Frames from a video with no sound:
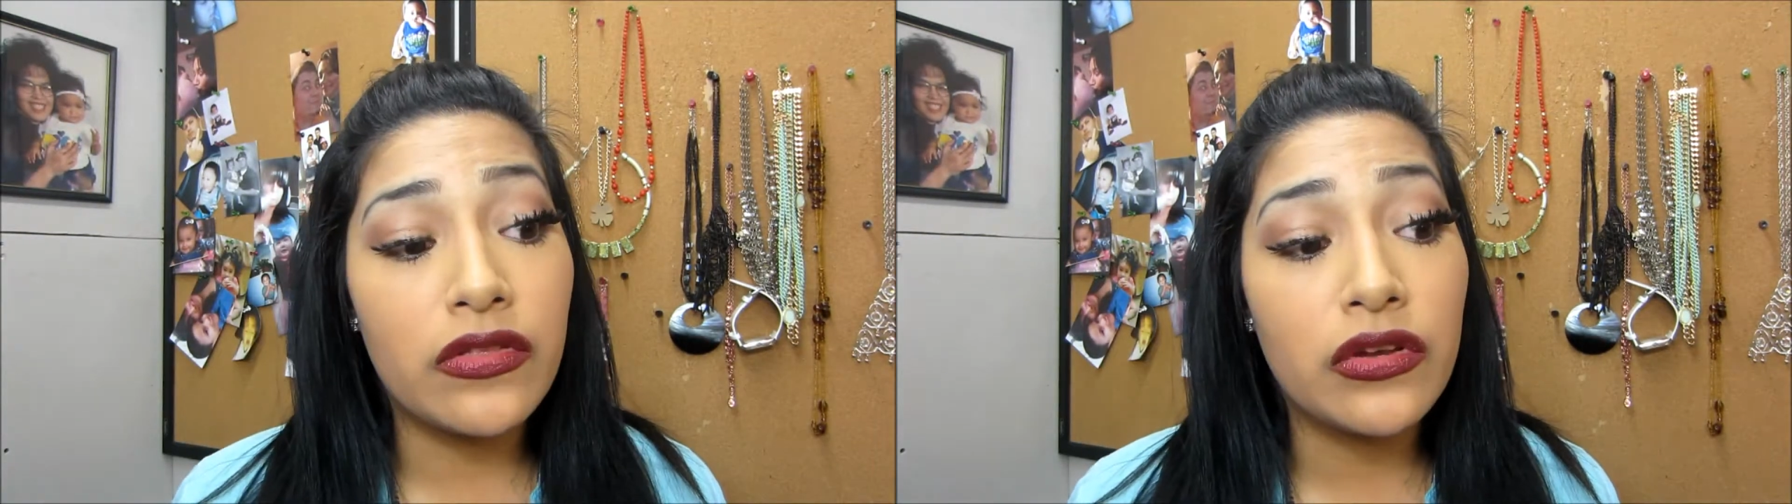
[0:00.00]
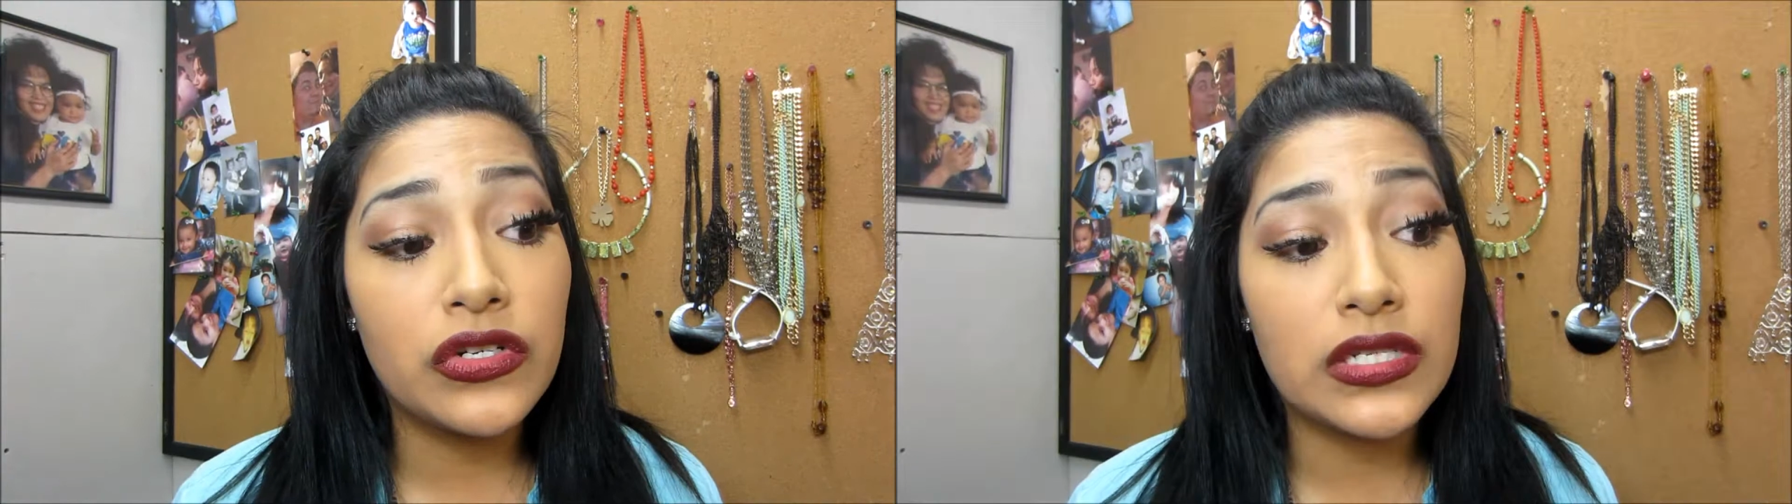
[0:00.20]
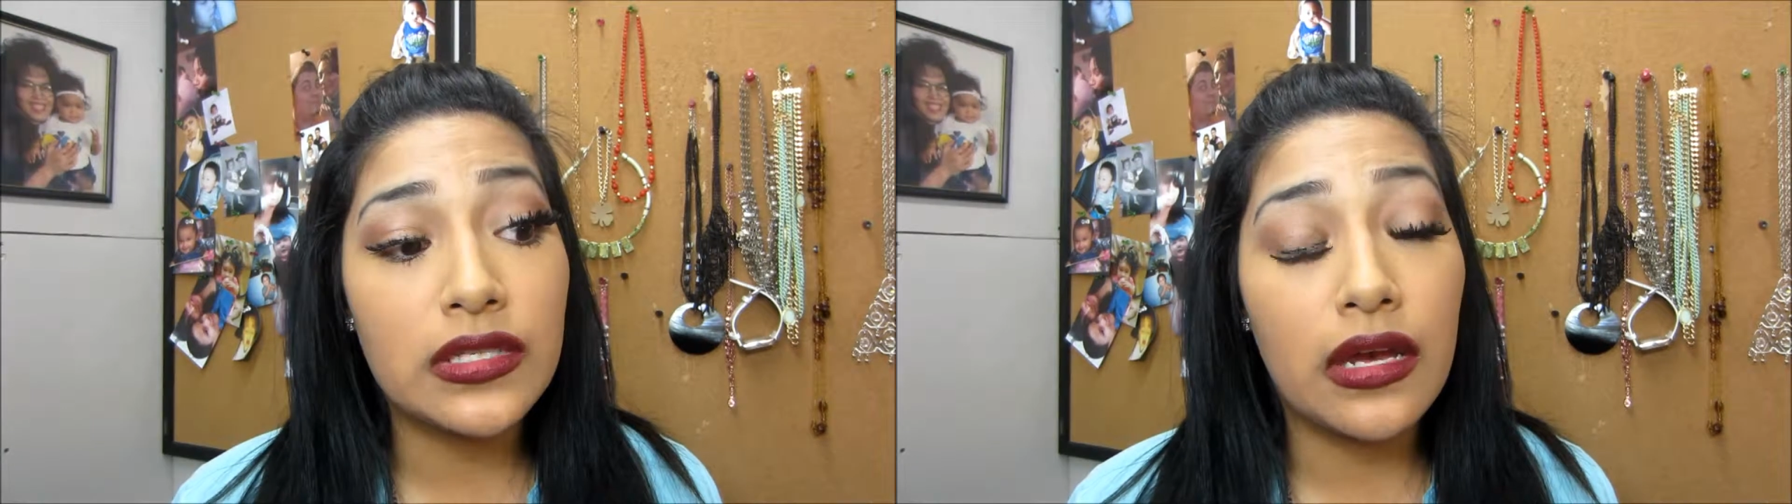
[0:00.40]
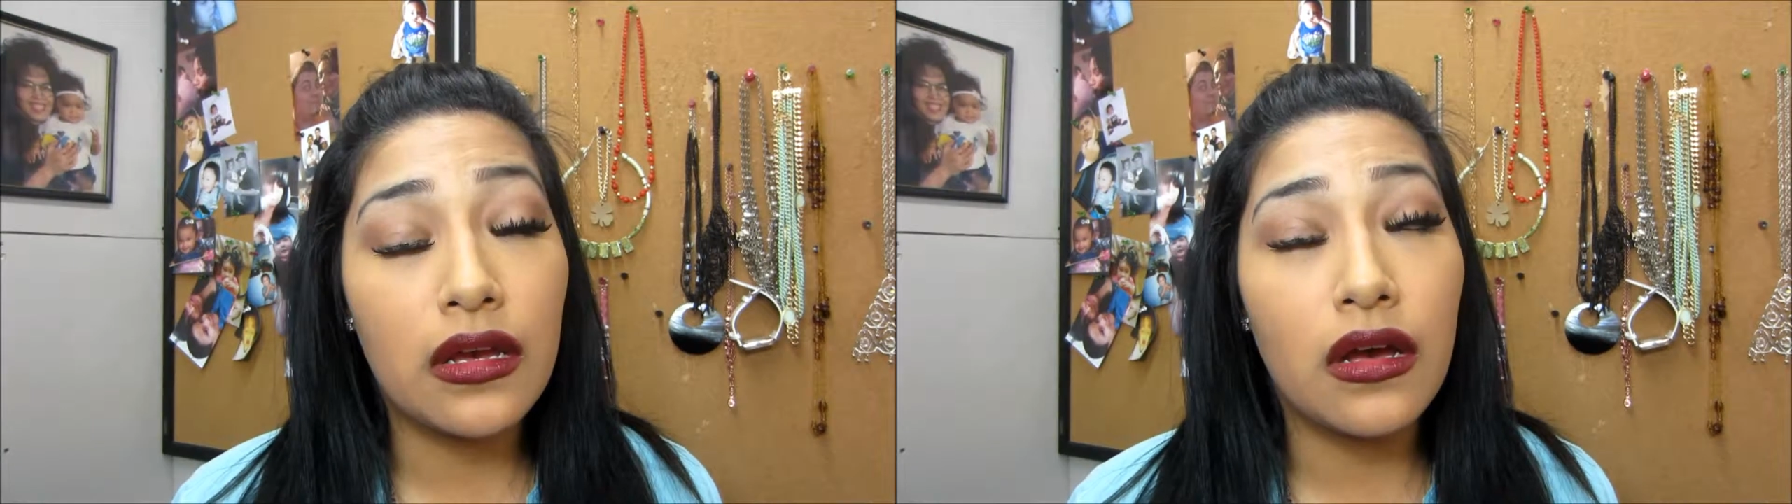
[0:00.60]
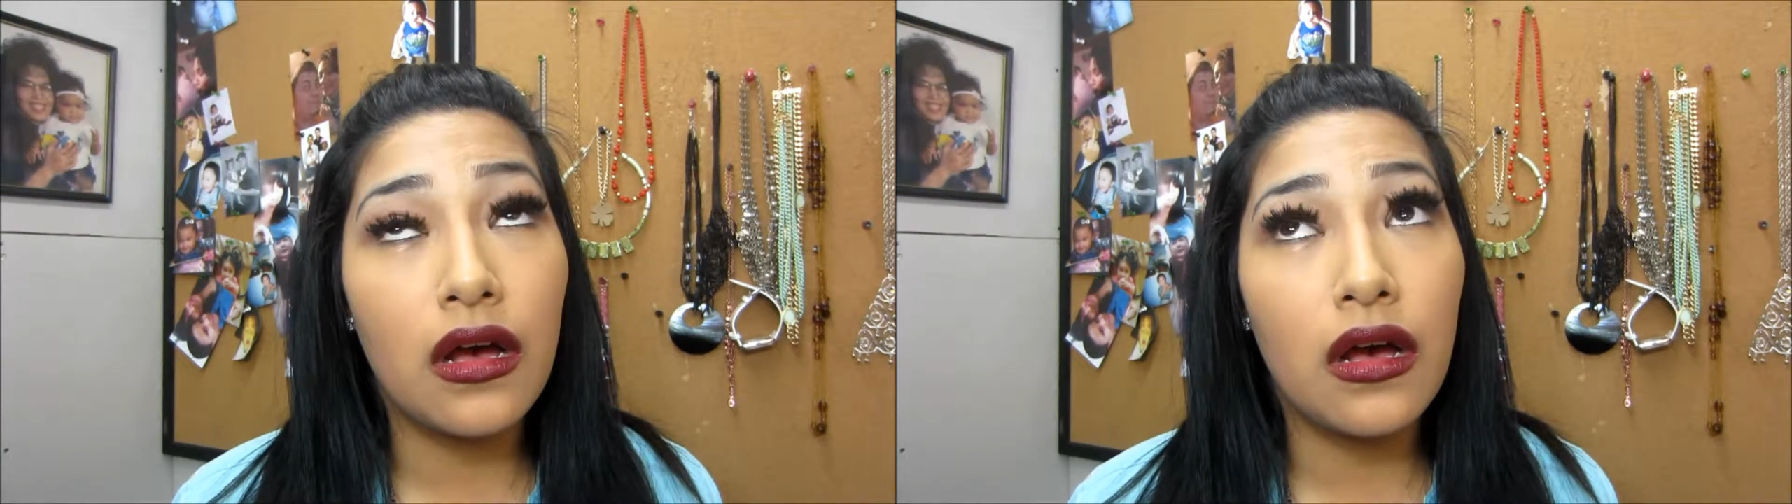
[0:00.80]
and they're just
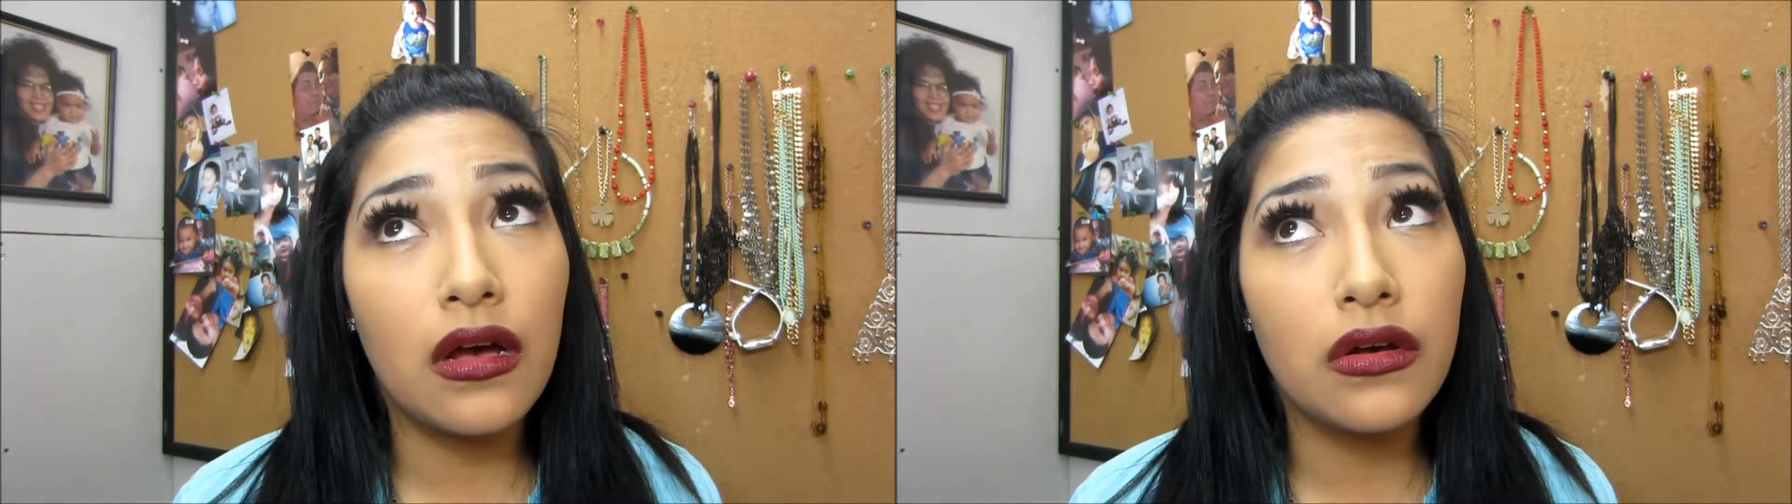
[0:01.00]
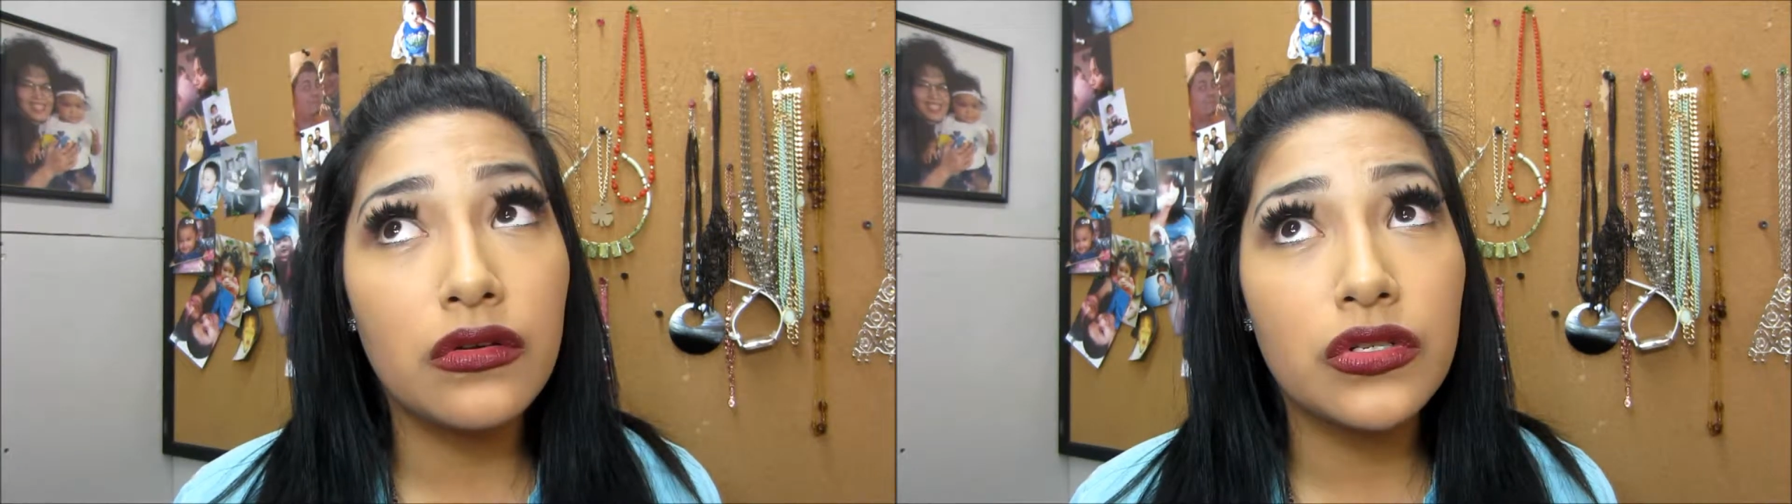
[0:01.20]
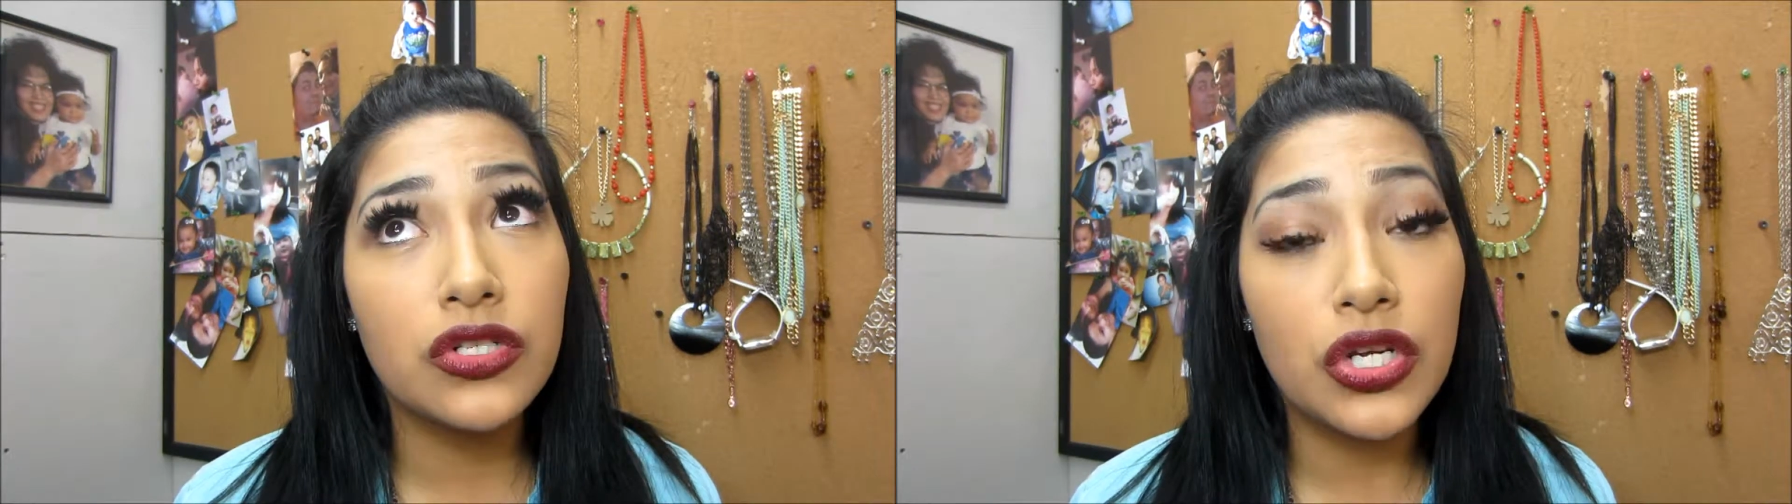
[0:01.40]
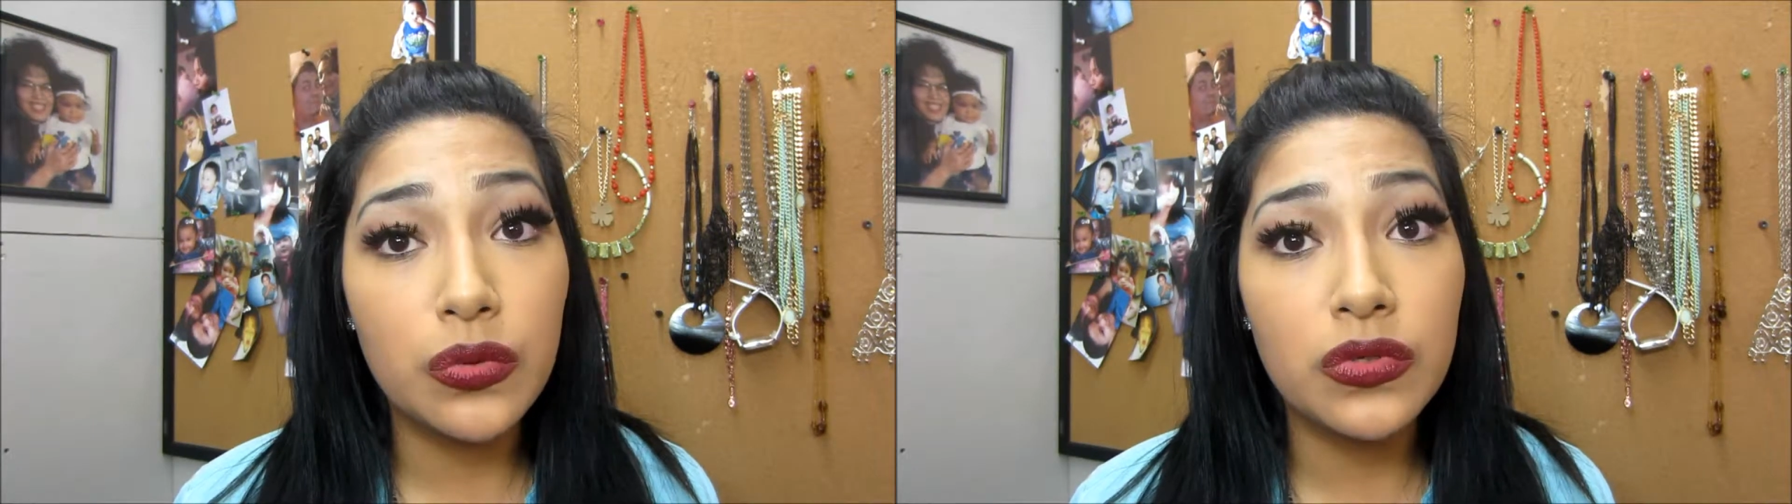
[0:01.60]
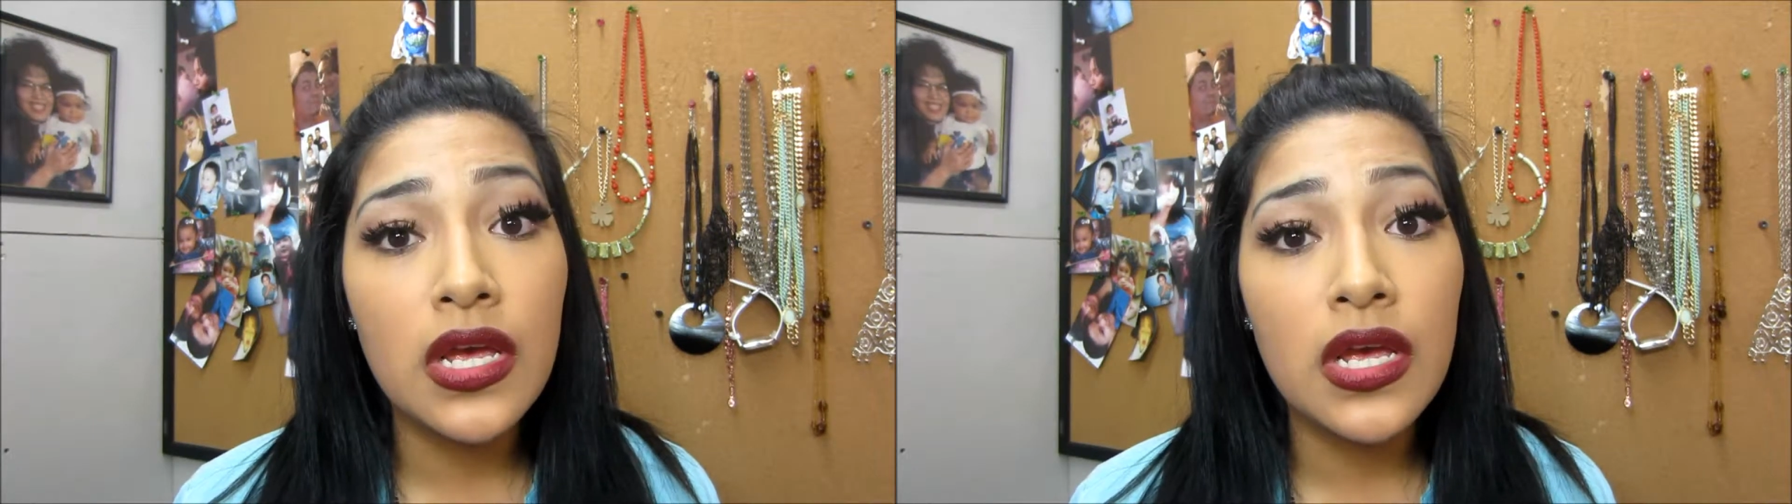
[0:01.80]
like, oh, shoot.